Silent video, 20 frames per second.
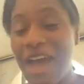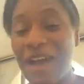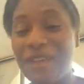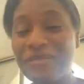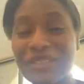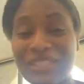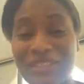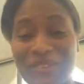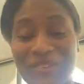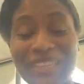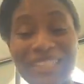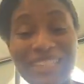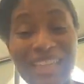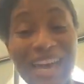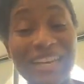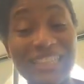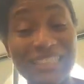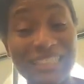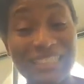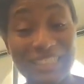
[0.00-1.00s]
I'm so
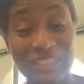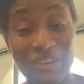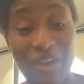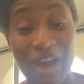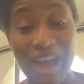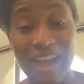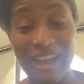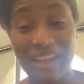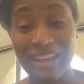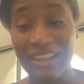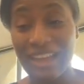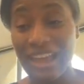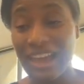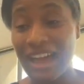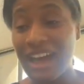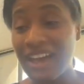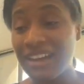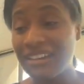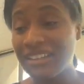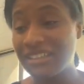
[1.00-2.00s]
excited to try it, like
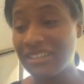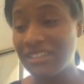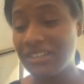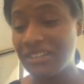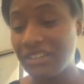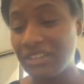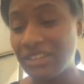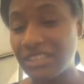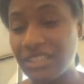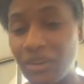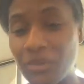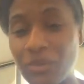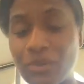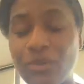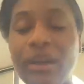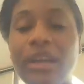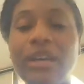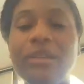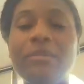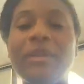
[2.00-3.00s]
honest to goodness. And it was
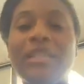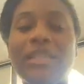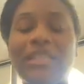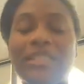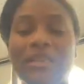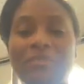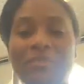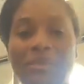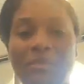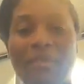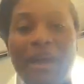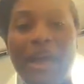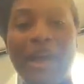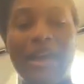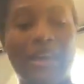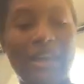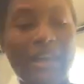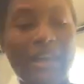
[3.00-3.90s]
recommended to me by a